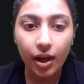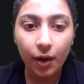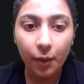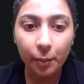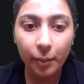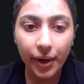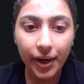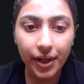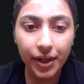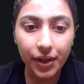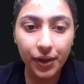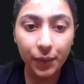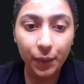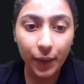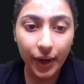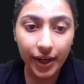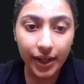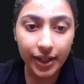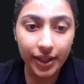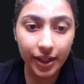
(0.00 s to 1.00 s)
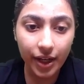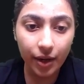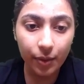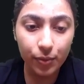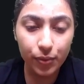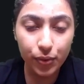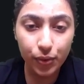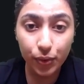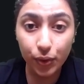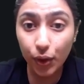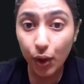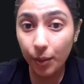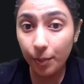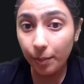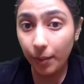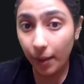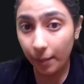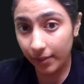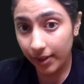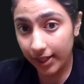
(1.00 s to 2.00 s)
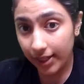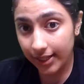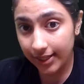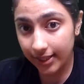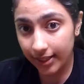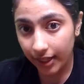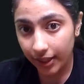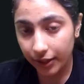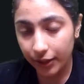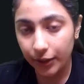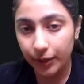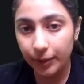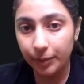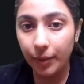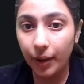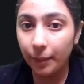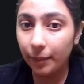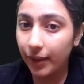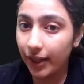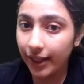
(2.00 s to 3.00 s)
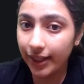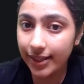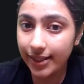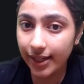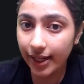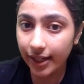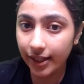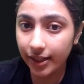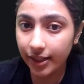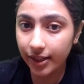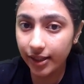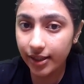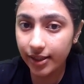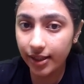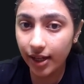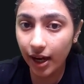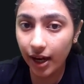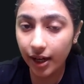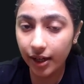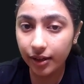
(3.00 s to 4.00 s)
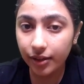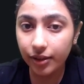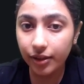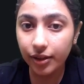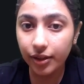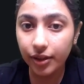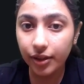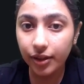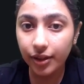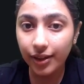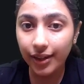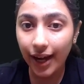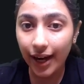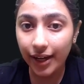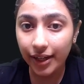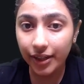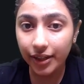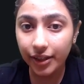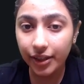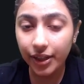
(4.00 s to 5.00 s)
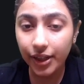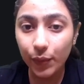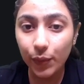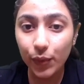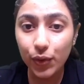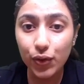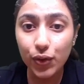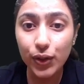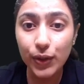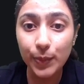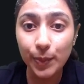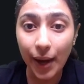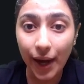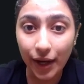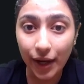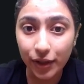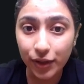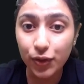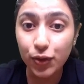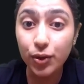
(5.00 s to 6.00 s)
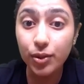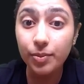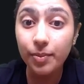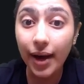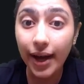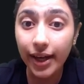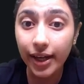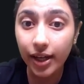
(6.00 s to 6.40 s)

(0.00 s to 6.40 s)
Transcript: But when it comes to your public sectors are the category which is managed by